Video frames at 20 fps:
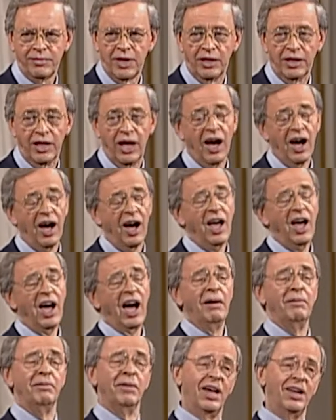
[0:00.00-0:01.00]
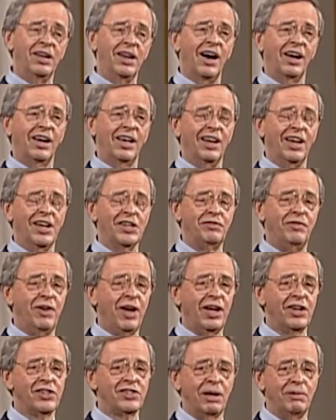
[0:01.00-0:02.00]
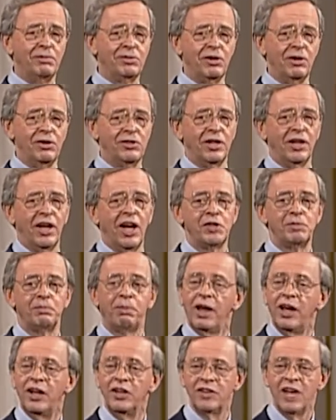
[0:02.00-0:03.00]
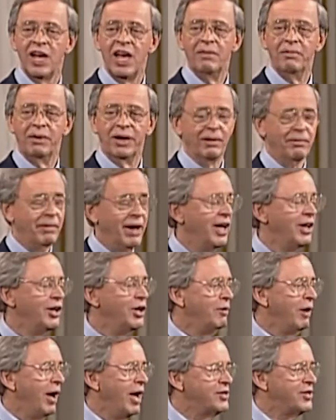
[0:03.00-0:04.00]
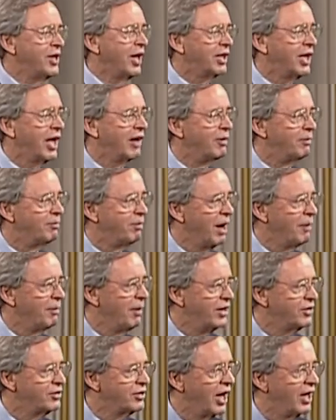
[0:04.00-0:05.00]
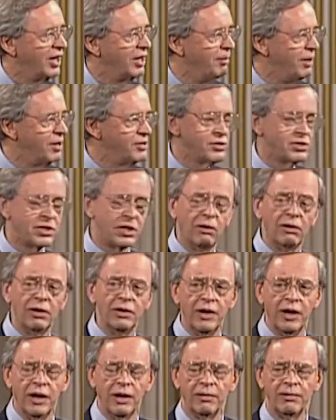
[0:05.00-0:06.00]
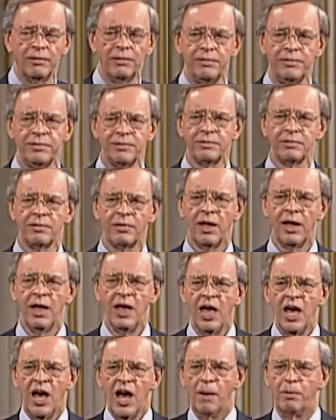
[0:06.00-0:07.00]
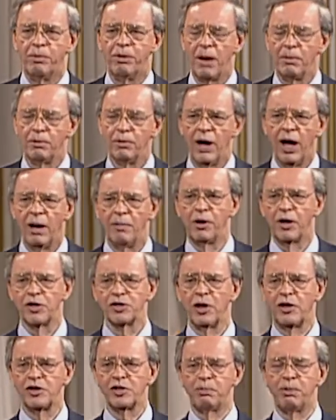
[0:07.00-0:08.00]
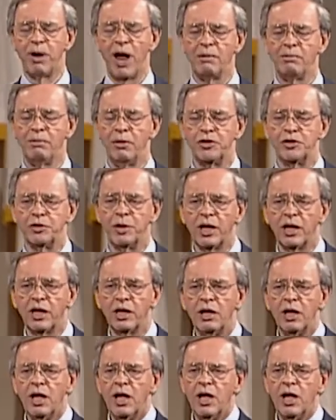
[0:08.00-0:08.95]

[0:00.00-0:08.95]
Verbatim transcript: Now, I'm not knocking Las Vegas, I'm sure it's a nice place, but a man who has that kind of a problem hasn't gotten the business going there. A, problem, a person who has a problem with drinking